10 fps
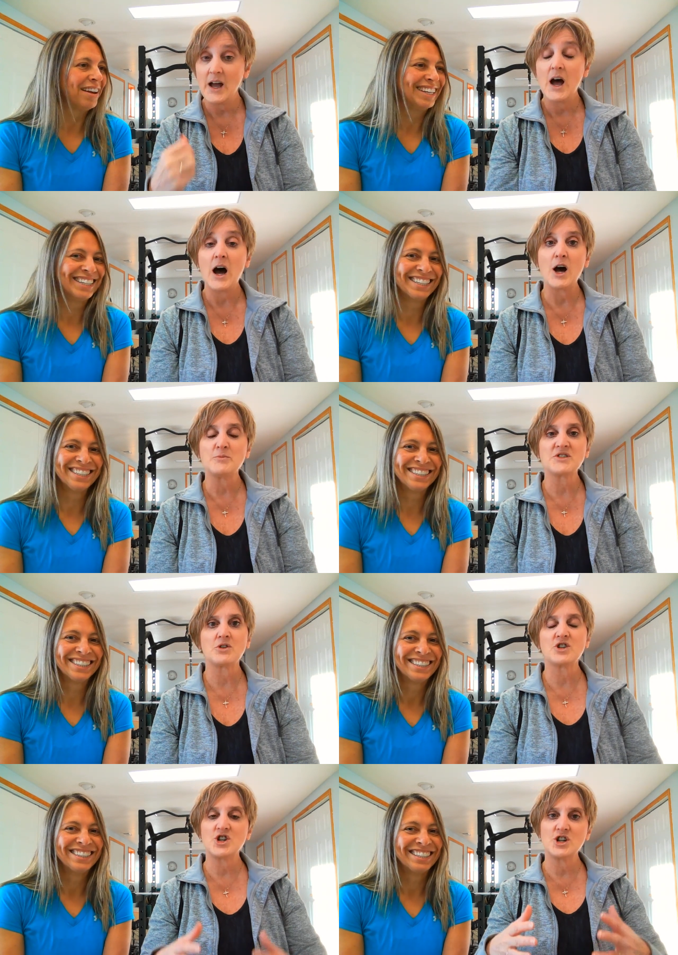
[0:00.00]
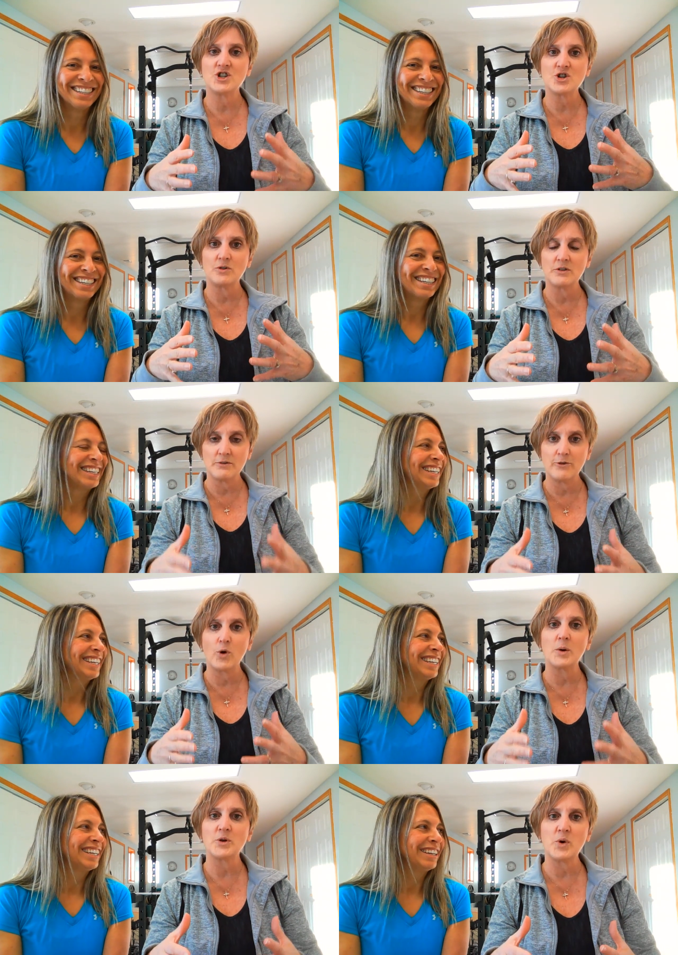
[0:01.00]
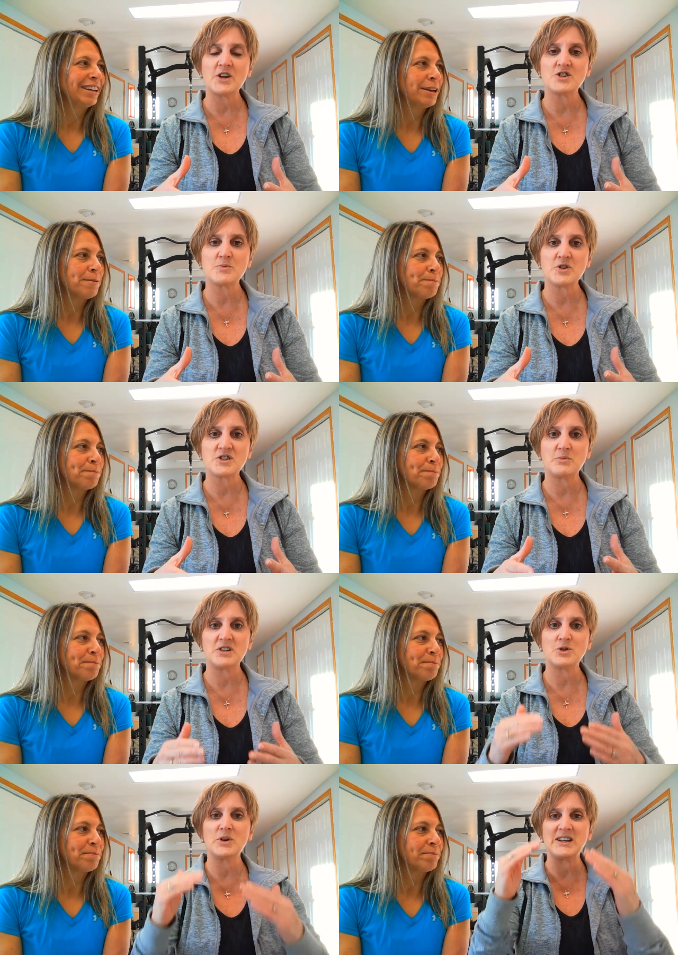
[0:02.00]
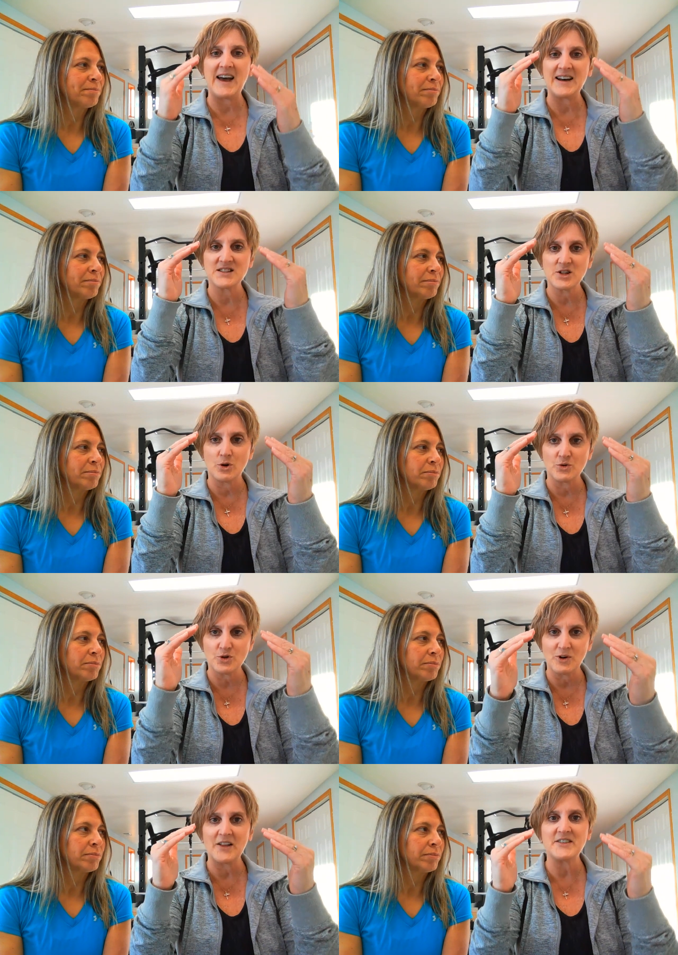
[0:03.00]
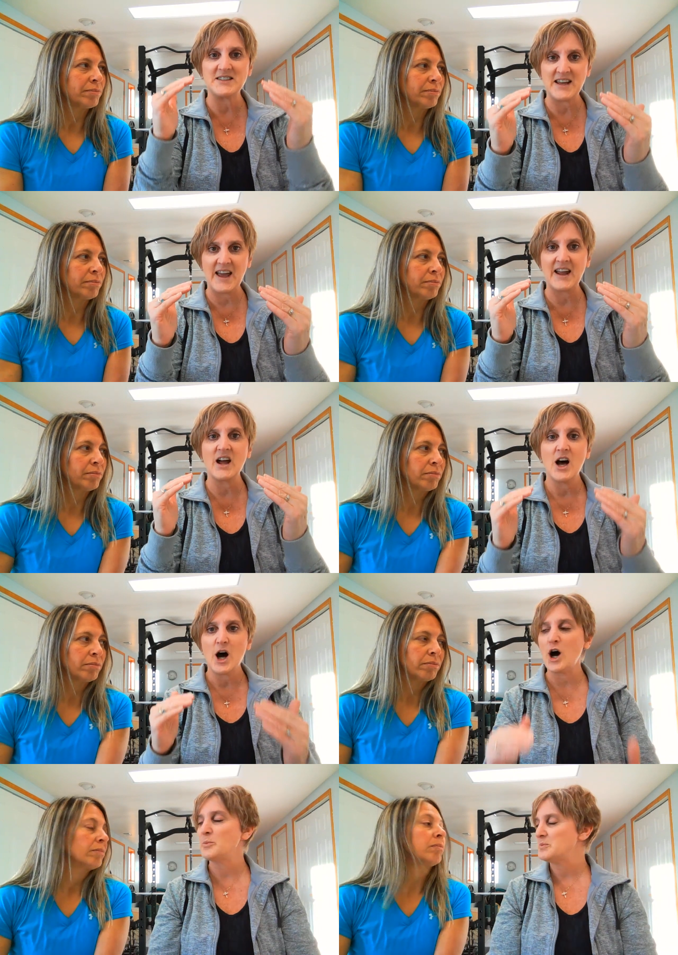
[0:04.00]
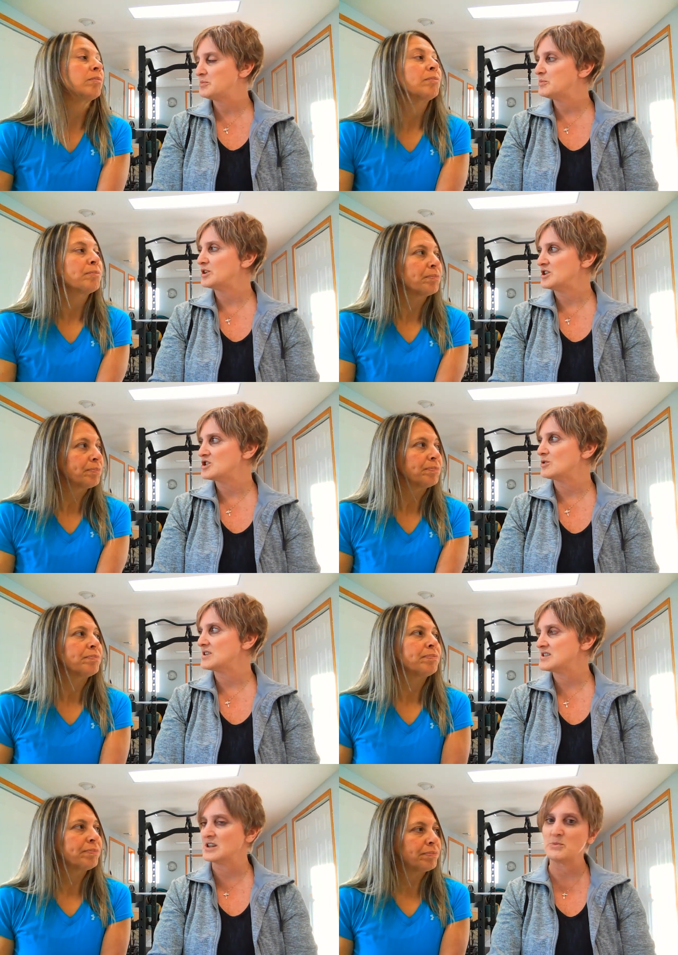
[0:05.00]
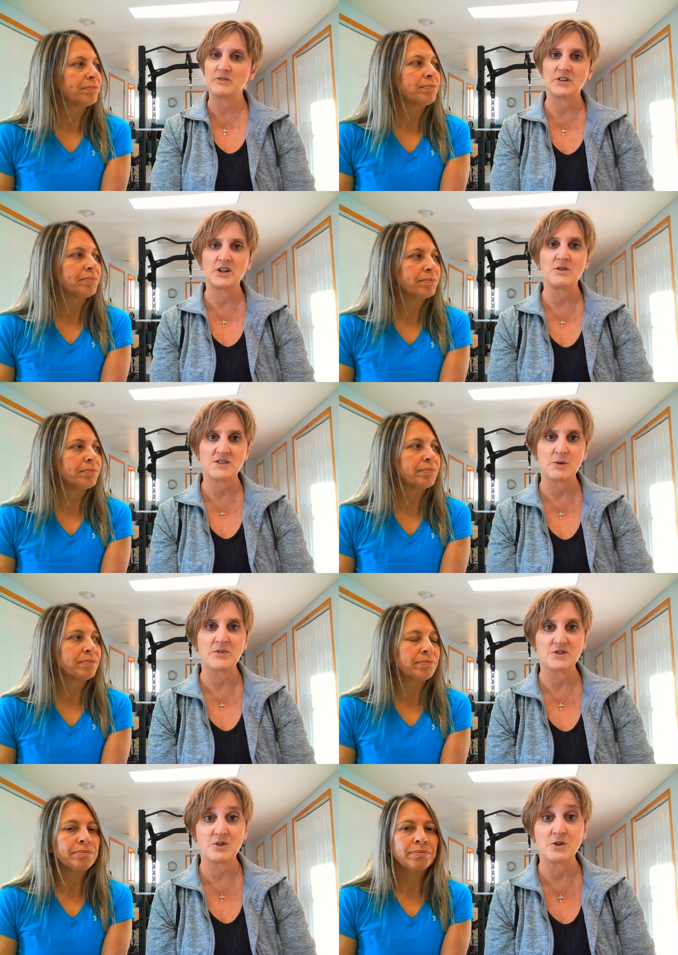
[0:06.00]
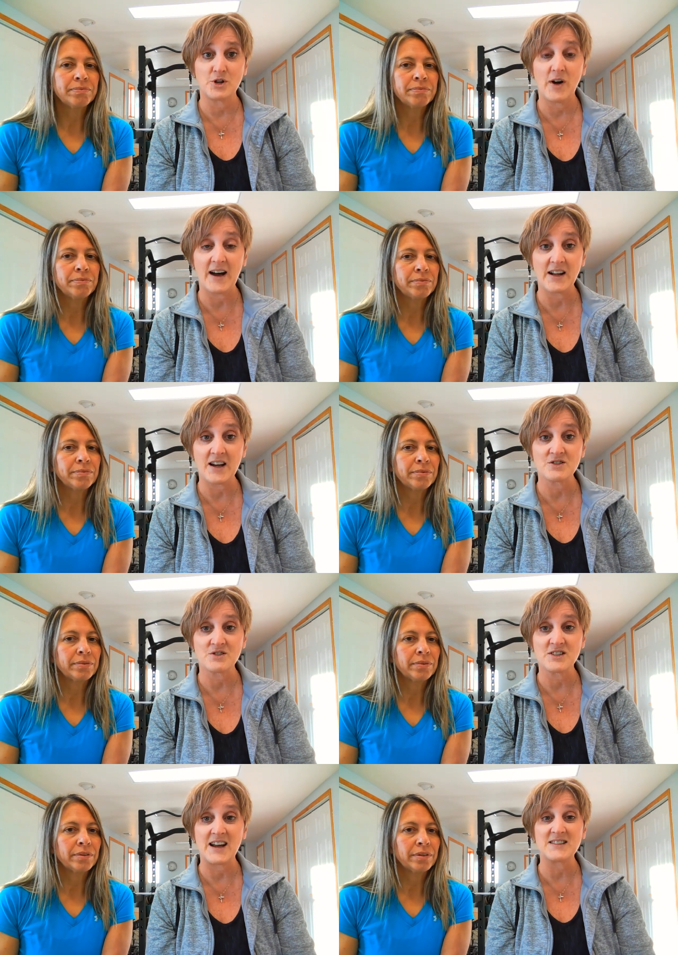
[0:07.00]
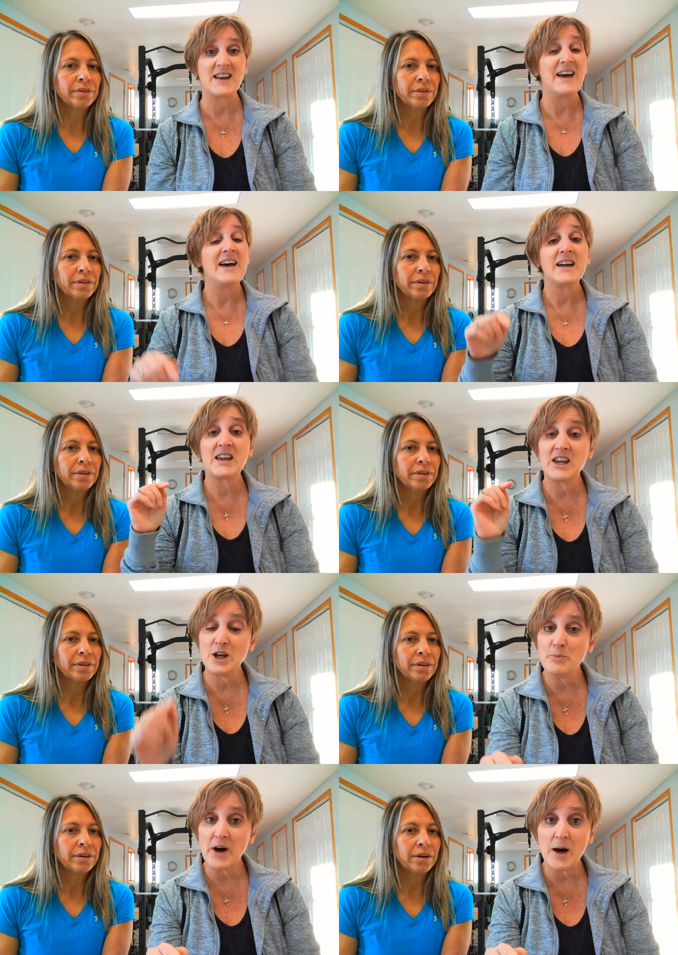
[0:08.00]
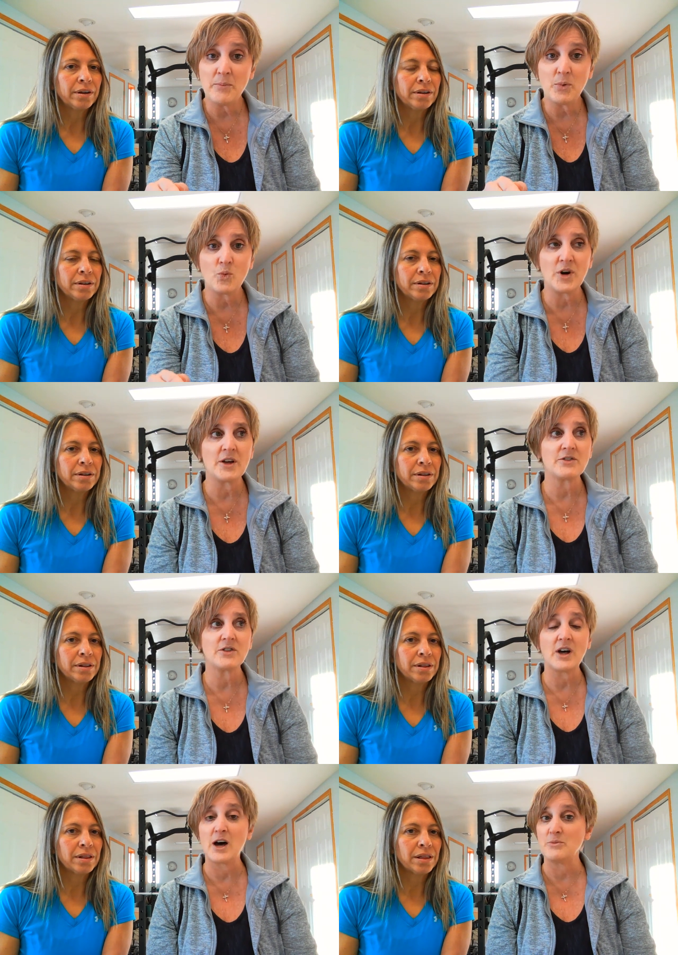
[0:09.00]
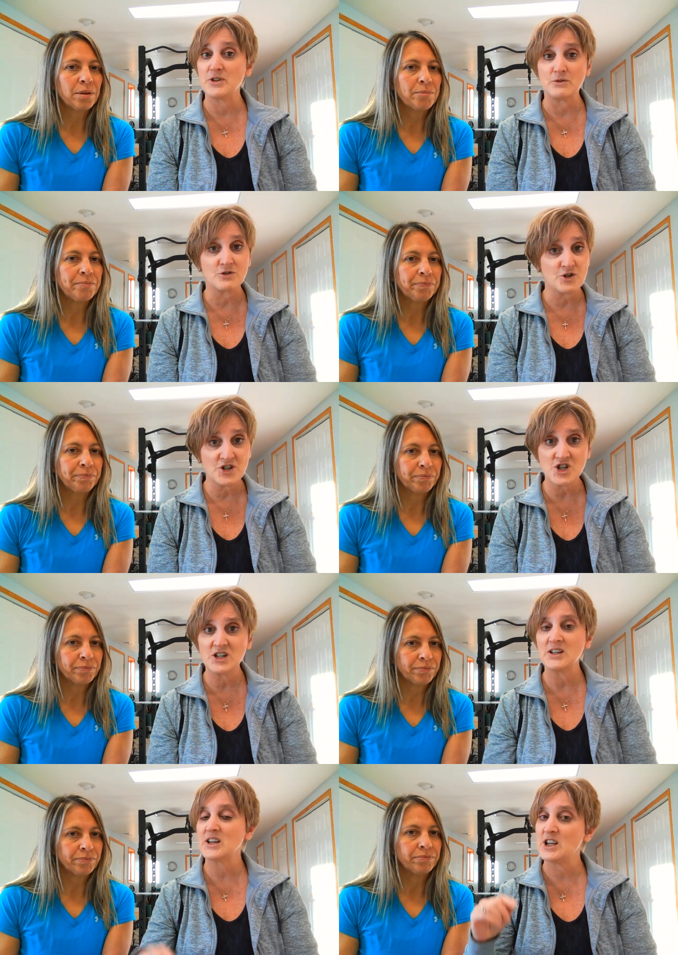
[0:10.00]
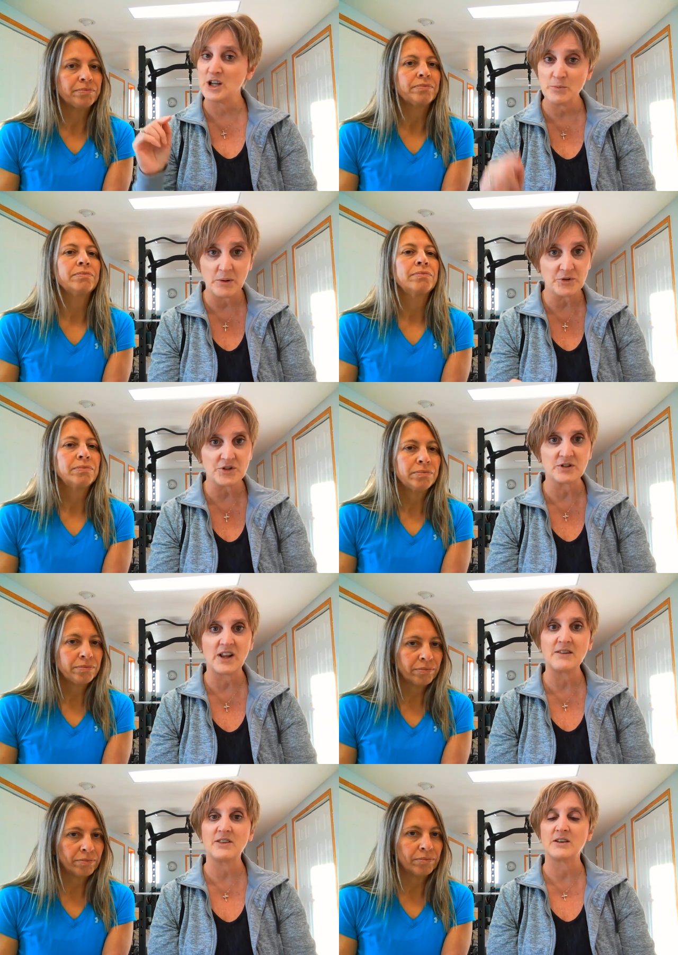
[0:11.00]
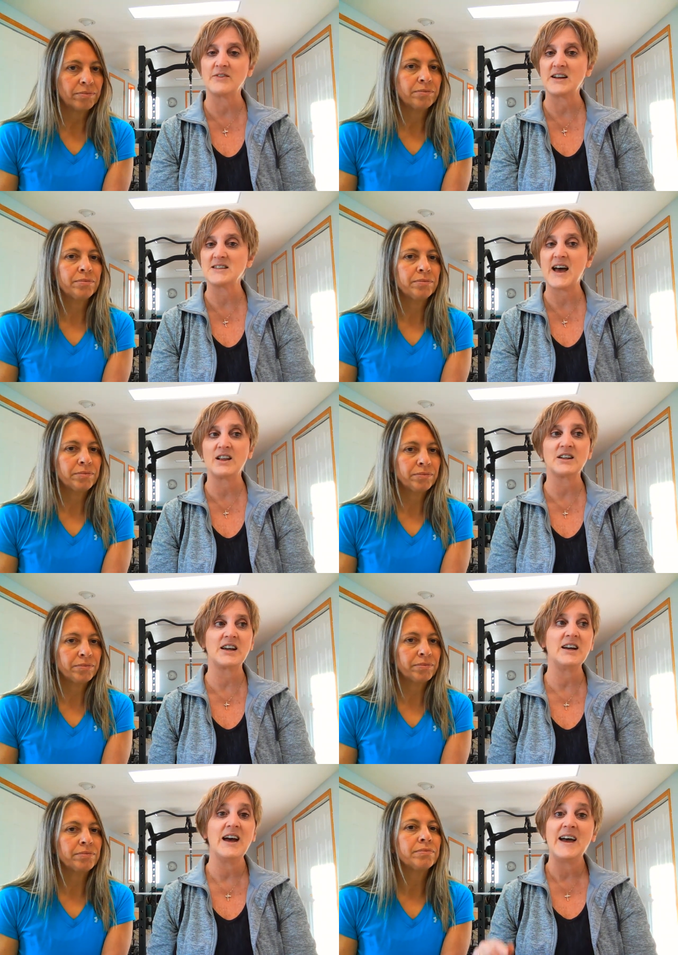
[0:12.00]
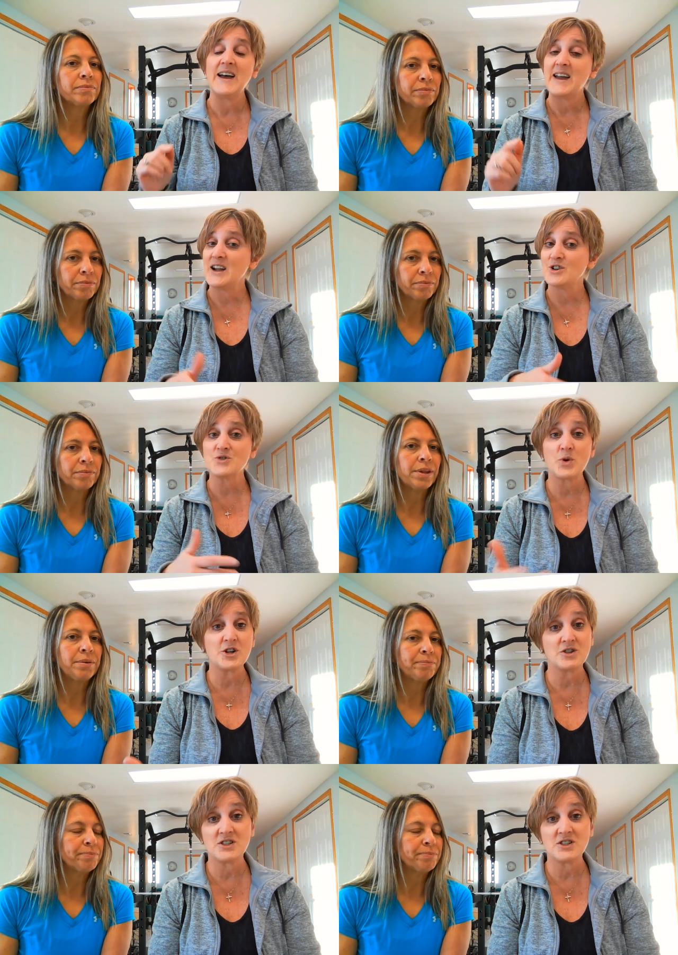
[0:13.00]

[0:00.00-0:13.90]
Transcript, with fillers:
Speaker 1: mm-hmm. um, so that she can show you the form and what you're supposed to be doing that. So throughout the day, I'll be putting short snippet videos up there so you know how to exercise. Keep up with uh, the nutrition, keep up with your lifelong vitality. Here's where mm-hmm. your